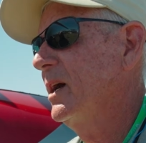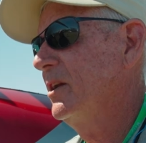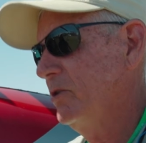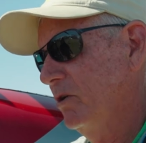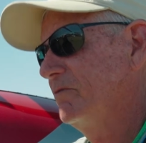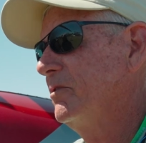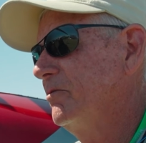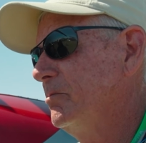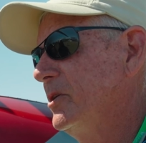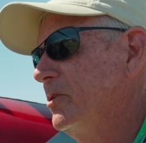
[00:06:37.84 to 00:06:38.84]
I don't know if you're
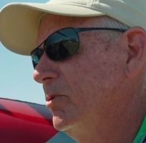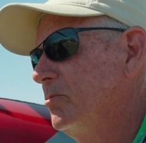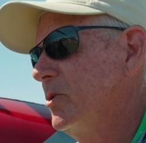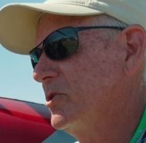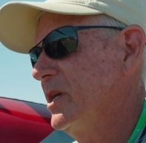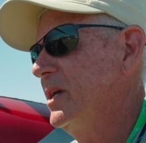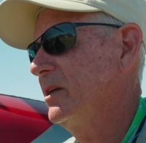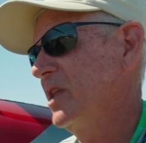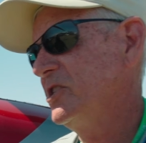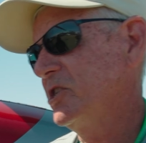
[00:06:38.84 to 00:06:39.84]
familiar with Mosaic.
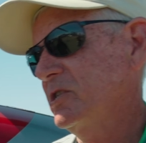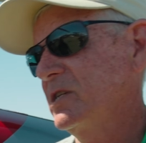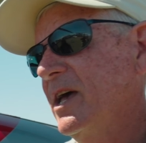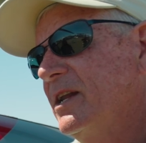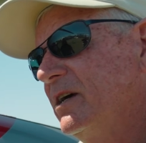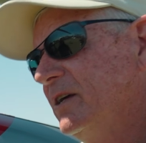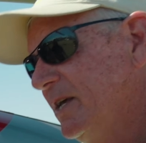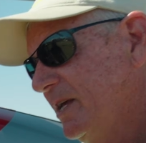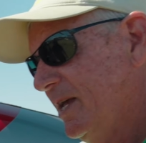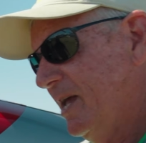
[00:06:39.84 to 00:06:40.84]
They just had a
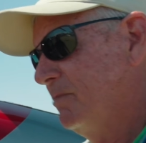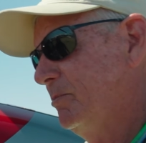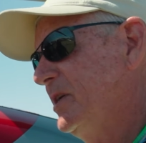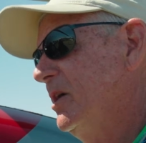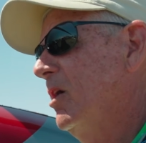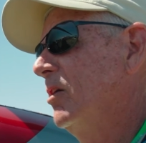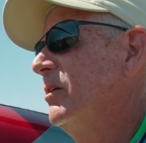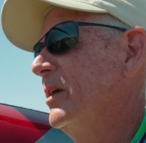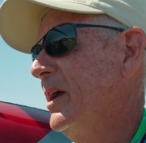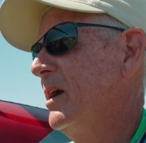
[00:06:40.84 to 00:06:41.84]

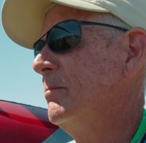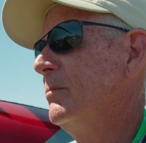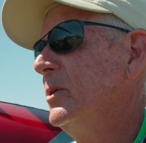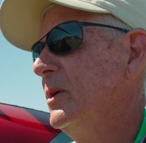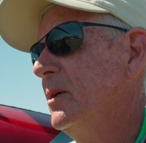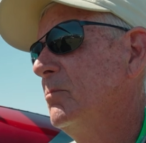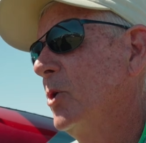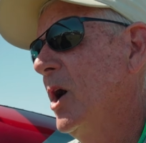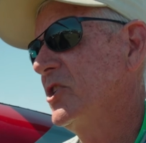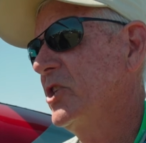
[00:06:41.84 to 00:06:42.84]
NPRM
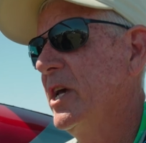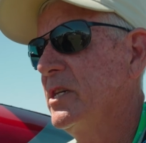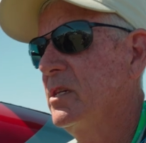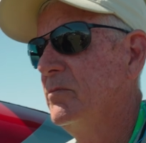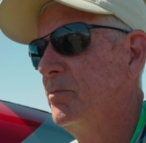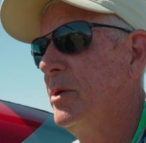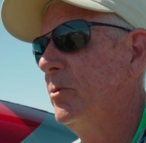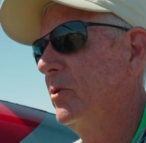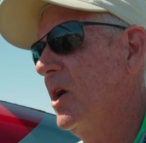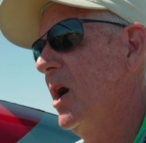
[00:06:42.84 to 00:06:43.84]
process that
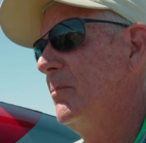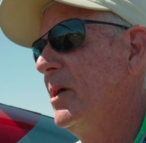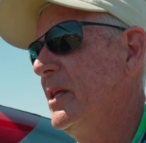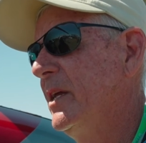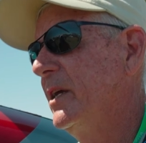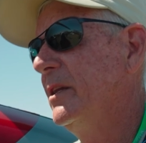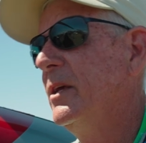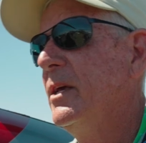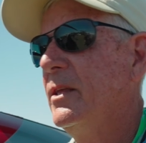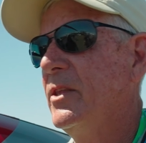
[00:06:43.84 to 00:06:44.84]
people are commenting, and
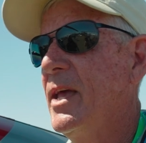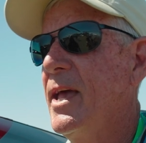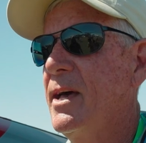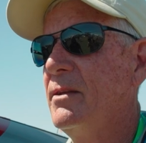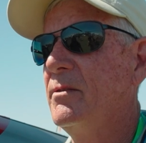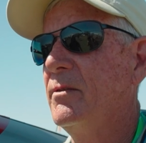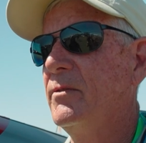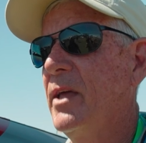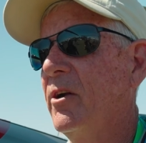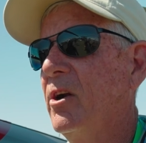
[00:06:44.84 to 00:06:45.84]
they are